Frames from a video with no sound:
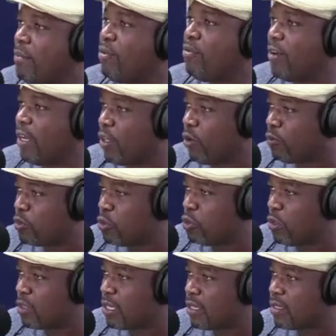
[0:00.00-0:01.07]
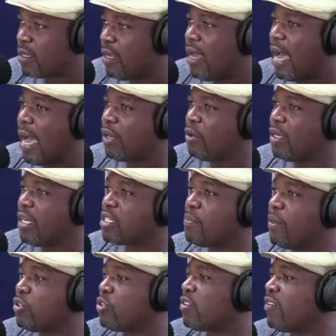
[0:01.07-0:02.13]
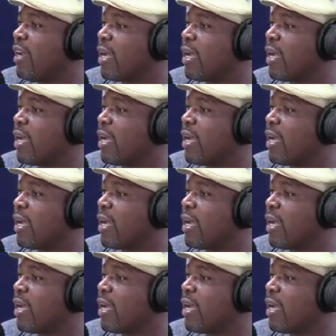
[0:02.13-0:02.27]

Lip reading: a father of 2 daughters. I don't expect to